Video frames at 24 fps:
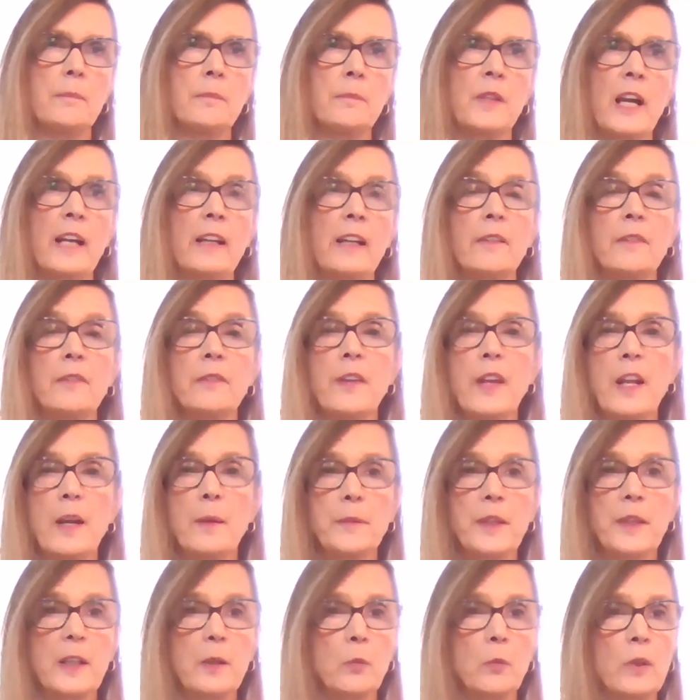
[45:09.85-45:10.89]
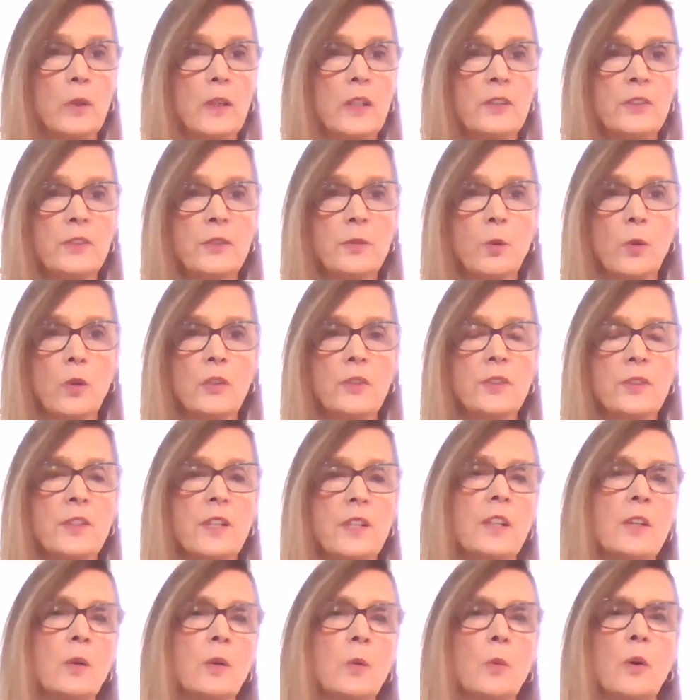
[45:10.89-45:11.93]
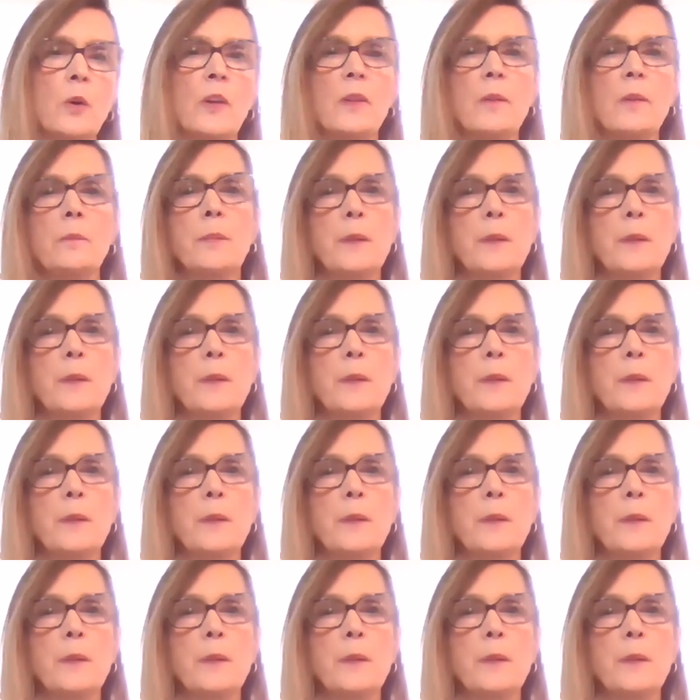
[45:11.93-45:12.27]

like a family resource center where